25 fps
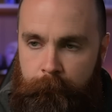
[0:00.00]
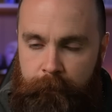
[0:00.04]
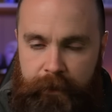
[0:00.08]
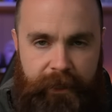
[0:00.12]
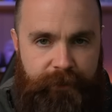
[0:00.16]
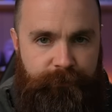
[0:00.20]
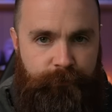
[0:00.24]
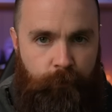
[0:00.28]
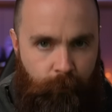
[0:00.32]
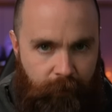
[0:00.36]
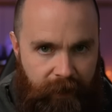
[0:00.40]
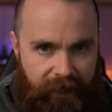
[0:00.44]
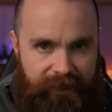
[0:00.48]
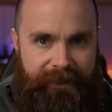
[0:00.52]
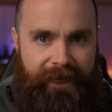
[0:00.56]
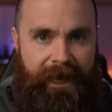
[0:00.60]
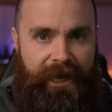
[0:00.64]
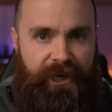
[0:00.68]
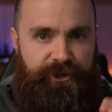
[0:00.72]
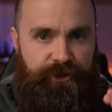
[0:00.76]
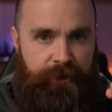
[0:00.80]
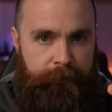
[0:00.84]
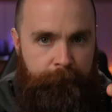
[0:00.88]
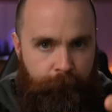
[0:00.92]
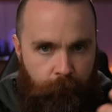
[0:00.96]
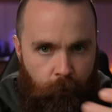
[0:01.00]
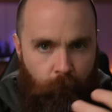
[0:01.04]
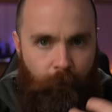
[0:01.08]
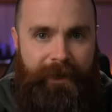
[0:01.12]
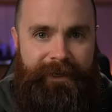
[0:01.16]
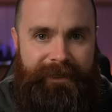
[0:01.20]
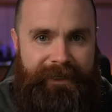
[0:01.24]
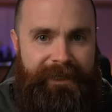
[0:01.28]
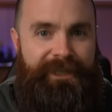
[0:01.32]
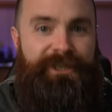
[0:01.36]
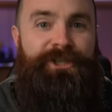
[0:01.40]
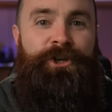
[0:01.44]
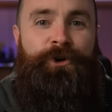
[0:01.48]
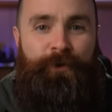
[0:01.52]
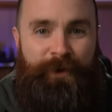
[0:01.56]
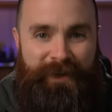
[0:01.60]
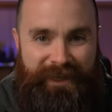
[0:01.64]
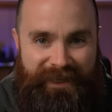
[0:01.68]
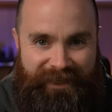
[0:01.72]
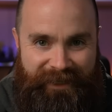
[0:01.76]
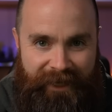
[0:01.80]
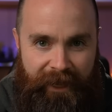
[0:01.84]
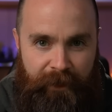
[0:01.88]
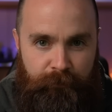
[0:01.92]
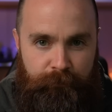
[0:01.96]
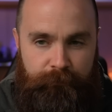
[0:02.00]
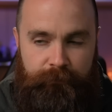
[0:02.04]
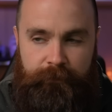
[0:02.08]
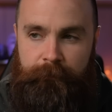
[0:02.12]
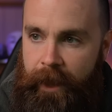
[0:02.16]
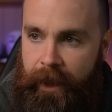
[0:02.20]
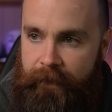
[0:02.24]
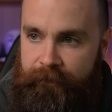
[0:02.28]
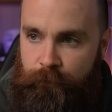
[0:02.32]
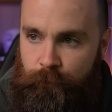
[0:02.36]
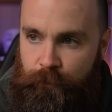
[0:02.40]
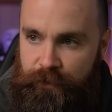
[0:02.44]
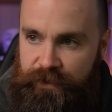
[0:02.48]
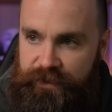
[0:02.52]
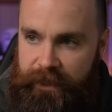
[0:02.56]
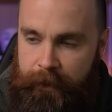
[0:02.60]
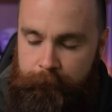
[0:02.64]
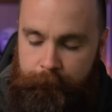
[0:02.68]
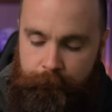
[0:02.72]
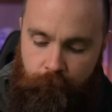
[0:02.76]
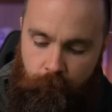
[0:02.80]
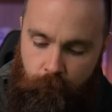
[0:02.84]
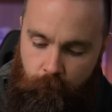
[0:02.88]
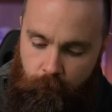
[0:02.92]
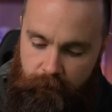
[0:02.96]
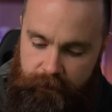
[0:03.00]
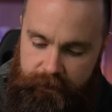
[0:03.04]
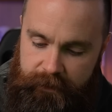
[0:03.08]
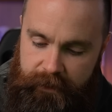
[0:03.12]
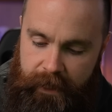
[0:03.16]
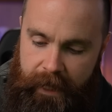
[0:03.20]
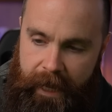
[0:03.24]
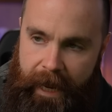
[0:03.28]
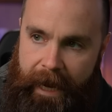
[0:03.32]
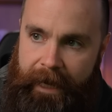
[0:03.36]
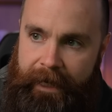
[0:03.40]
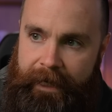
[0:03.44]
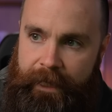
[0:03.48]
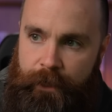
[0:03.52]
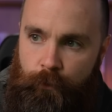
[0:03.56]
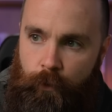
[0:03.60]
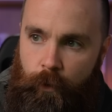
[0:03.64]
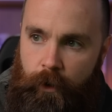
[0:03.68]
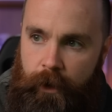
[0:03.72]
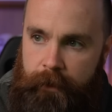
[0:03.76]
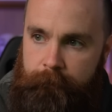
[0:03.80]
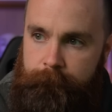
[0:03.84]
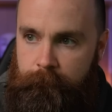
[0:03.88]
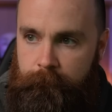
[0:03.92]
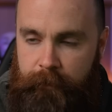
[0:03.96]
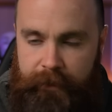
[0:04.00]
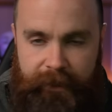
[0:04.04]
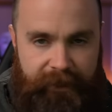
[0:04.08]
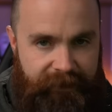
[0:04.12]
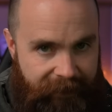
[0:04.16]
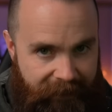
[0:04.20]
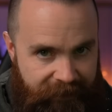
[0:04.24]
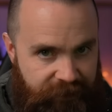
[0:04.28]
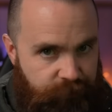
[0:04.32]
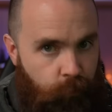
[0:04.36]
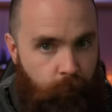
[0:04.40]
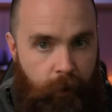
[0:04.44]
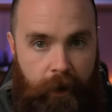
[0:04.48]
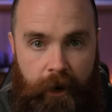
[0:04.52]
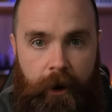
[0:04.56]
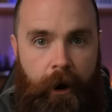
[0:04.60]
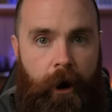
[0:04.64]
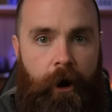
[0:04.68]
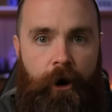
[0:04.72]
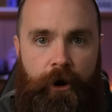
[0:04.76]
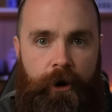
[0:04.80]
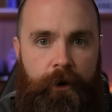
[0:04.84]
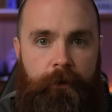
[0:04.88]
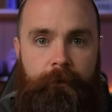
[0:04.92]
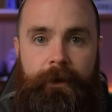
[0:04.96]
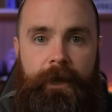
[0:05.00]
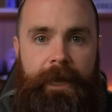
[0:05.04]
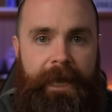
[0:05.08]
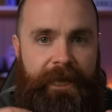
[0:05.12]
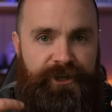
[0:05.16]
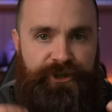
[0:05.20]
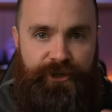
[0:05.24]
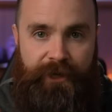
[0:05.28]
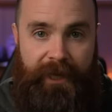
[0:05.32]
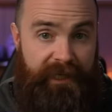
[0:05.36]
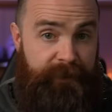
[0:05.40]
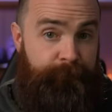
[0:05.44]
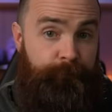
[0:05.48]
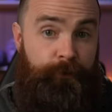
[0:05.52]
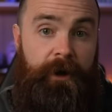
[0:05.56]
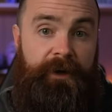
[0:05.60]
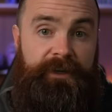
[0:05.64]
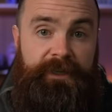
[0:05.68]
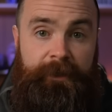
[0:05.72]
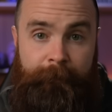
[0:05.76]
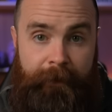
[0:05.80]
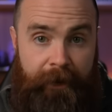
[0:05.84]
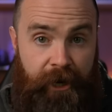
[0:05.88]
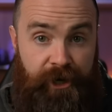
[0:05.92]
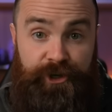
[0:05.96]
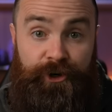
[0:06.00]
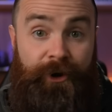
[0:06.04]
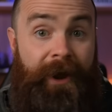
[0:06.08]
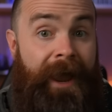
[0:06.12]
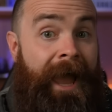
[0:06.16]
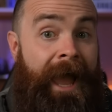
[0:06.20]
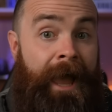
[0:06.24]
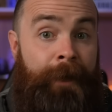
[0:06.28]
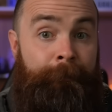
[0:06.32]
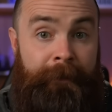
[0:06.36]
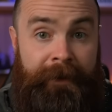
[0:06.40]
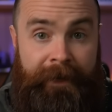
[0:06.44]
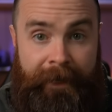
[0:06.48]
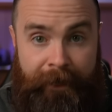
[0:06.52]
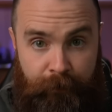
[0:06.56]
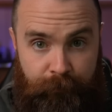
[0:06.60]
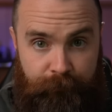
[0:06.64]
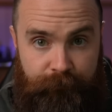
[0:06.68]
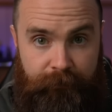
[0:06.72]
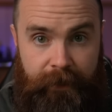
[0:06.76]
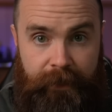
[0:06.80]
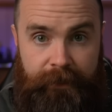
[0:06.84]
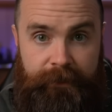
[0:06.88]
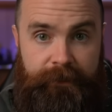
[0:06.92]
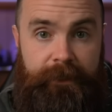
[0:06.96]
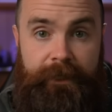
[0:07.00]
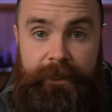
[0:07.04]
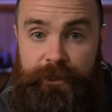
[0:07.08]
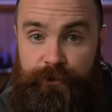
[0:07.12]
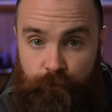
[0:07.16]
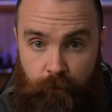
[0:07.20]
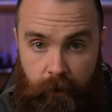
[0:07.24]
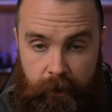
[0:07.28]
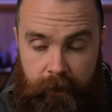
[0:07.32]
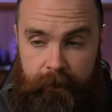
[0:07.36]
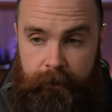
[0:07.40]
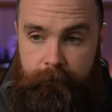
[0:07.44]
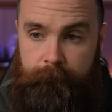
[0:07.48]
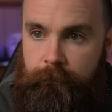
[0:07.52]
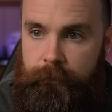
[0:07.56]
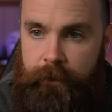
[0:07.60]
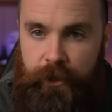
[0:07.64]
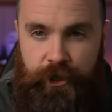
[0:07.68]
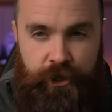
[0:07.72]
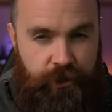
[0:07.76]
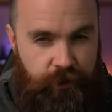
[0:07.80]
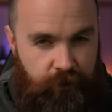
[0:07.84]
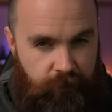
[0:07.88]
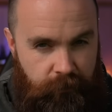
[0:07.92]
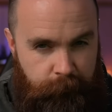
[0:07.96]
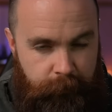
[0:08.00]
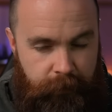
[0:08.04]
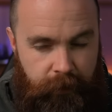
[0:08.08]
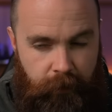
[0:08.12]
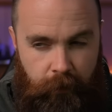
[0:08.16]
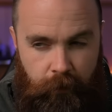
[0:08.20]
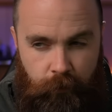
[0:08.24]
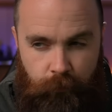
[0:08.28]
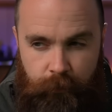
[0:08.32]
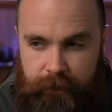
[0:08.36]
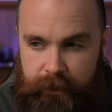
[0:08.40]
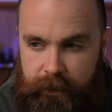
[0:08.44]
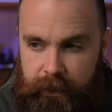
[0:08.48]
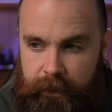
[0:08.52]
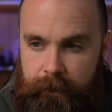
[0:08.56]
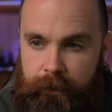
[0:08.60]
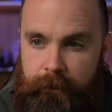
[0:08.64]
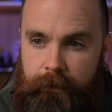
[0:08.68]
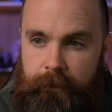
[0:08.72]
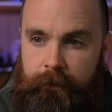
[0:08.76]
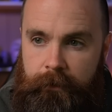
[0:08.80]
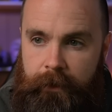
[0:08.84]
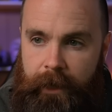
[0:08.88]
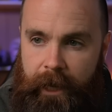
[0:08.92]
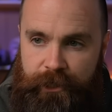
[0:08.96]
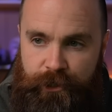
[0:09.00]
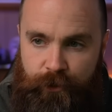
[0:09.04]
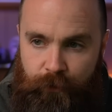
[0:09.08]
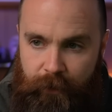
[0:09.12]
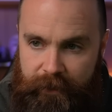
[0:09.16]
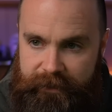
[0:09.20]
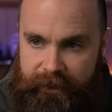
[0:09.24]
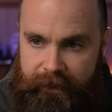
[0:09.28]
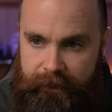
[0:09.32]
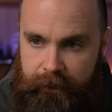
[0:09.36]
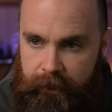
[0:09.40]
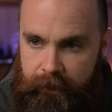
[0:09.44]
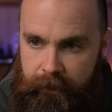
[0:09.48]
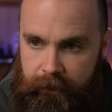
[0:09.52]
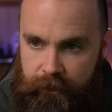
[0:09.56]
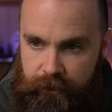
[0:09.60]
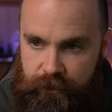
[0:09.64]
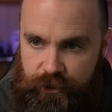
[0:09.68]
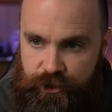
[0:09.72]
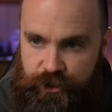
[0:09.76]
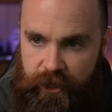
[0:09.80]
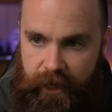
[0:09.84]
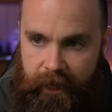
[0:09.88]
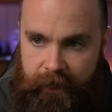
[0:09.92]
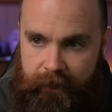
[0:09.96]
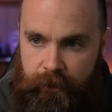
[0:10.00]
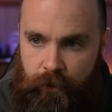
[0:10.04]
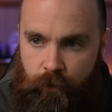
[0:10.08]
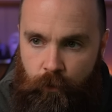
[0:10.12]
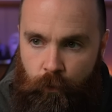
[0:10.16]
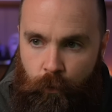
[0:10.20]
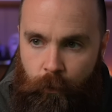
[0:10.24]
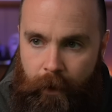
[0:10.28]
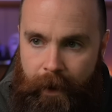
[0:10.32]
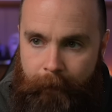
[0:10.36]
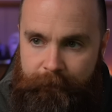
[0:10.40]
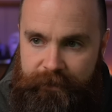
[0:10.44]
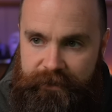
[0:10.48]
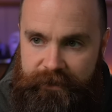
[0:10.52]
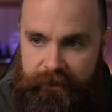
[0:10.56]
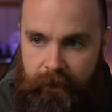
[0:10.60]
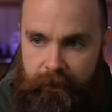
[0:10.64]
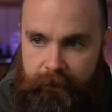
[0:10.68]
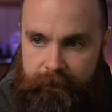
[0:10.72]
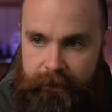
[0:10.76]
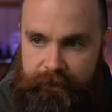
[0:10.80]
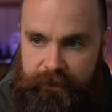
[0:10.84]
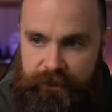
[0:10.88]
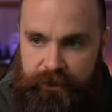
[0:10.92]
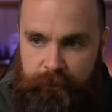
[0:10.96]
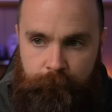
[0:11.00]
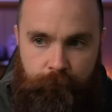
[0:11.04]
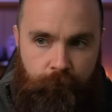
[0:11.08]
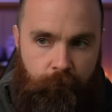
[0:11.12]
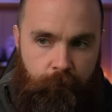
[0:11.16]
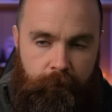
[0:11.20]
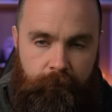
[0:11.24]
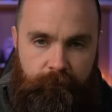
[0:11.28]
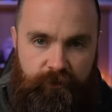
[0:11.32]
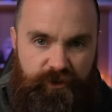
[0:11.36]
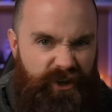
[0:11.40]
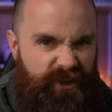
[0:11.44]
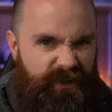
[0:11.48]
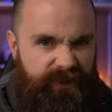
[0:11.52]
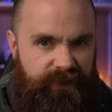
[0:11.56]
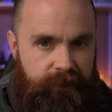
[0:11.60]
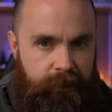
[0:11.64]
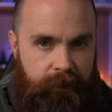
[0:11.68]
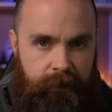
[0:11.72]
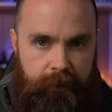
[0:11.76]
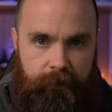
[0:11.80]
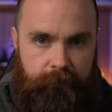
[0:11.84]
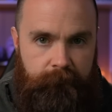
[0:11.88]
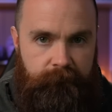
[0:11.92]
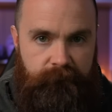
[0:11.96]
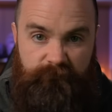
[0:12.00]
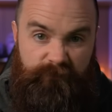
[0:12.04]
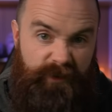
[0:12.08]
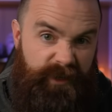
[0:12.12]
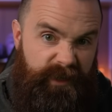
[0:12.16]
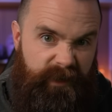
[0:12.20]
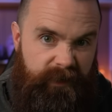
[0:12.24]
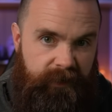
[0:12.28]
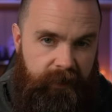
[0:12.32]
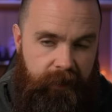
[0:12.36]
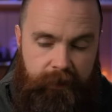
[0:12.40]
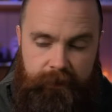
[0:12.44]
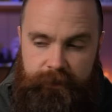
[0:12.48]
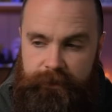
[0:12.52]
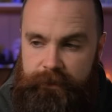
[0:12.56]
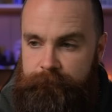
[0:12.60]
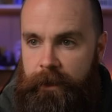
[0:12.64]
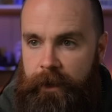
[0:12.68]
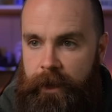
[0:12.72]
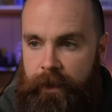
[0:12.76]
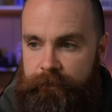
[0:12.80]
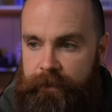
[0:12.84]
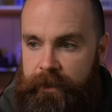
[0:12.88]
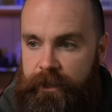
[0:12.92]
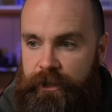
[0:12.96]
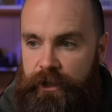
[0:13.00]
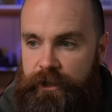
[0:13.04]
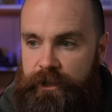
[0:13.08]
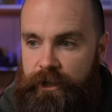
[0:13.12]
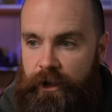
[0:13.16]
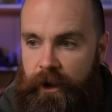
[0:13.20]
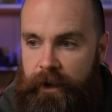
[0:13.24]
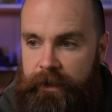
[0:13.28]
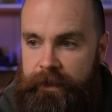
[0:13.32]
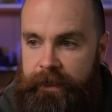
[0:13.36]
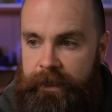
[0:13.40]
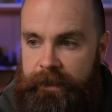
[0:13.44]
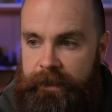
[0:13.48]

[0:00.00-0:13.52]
because we want it to actually point to itself. And then we'll say port 81 because that's where our Nginx Proxy Manager admin interface is running. That should be all we need. I do like to uh, check WebSocket support just, uh, just in case, and then click on